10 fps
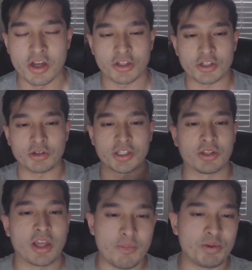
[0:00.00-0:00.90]
So until
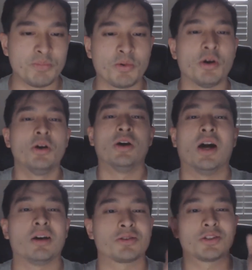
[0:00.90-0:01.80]
then people,
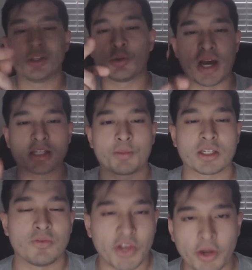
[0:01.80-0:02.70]
I'll see you guys in the
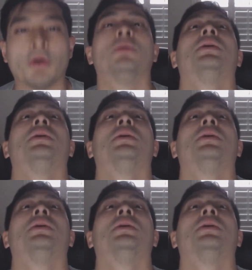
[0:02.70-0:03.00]
next video.